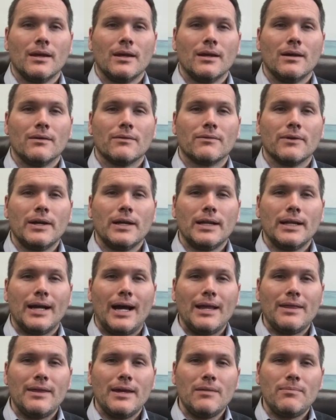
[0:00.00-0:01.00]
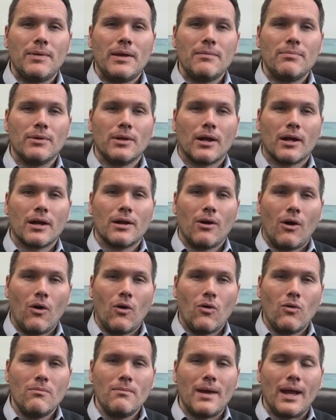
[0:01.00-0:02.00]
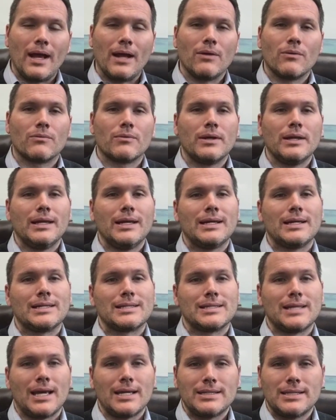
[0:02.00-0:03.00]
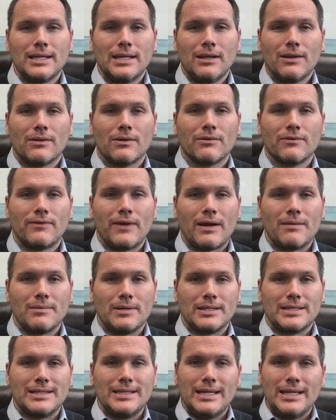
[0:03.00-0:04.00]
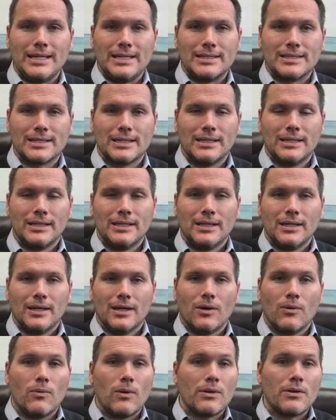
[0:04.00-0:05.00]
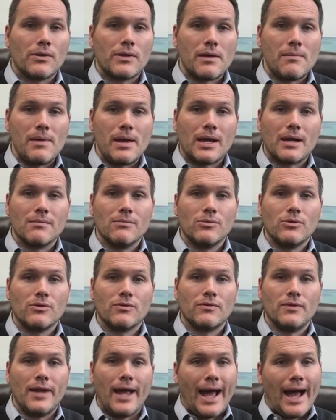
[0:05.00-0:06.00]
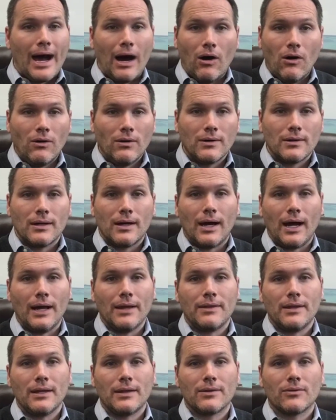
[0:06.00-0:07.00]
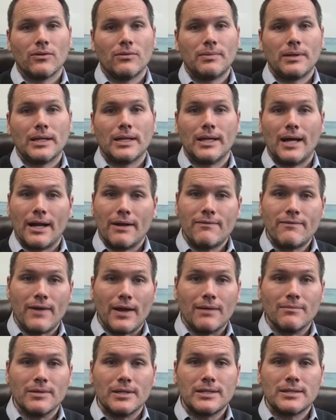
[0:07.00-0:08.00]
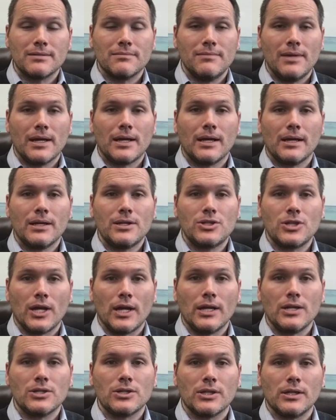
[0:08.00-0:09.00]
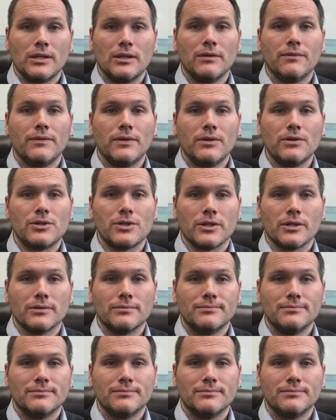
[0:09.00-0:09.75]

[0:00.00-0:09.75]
Frankly, I think people are at home and really assessing their family's needs. Whether they make a move now, I think there will be a lot of families making a change in the future.